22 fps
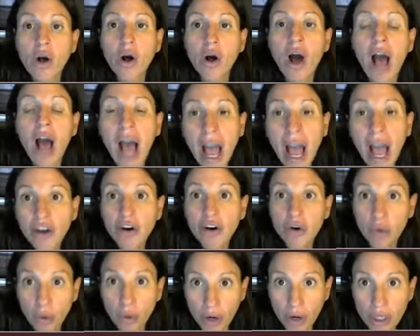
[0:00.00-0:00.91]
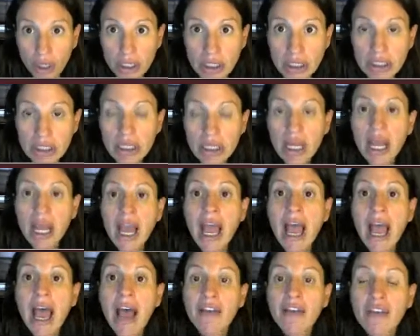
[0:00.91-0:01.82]
higher courts
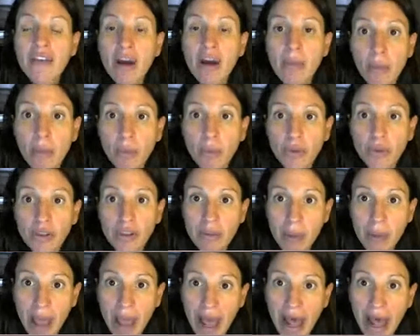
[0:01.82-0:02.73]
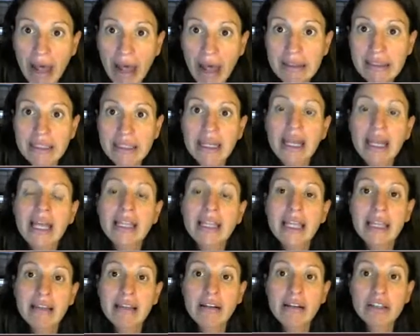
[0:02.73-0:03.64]
have come up with in the past.
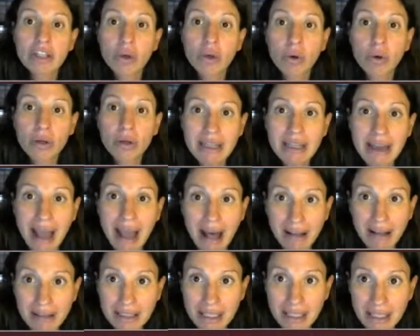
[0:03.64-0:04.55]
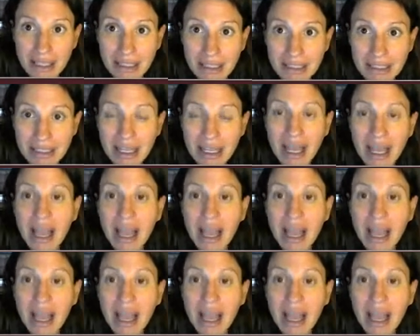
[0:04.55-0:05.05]
Then there's the court's analysis.